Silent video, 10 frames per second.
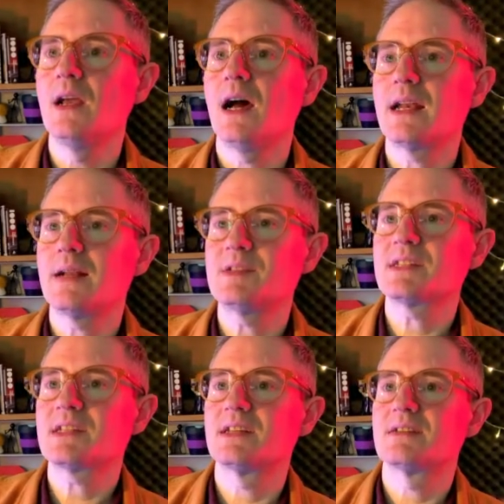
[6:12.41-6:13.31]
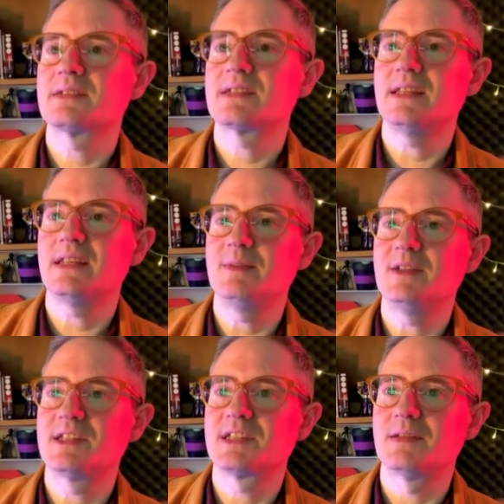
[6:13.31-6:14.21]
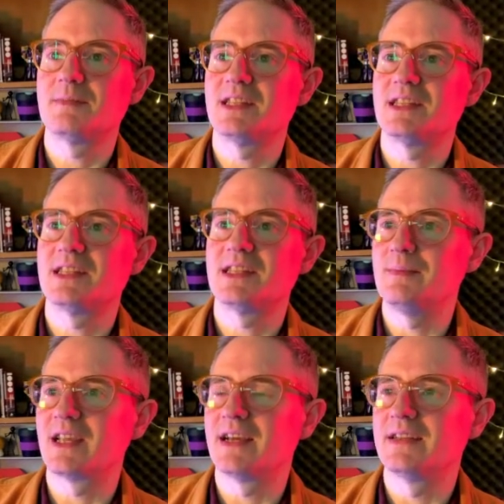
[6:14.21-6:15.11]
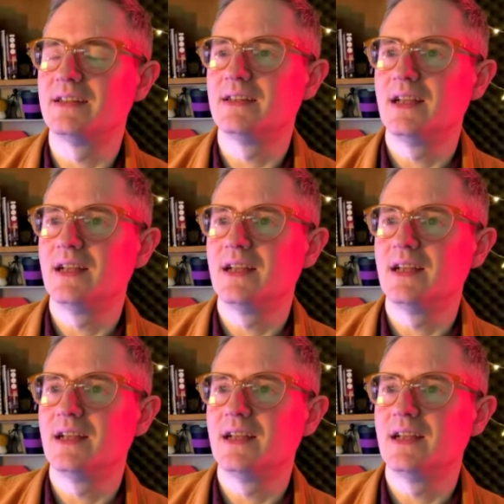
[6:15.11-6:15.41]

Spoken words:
And I'm just going to say the image is going to be this frame again.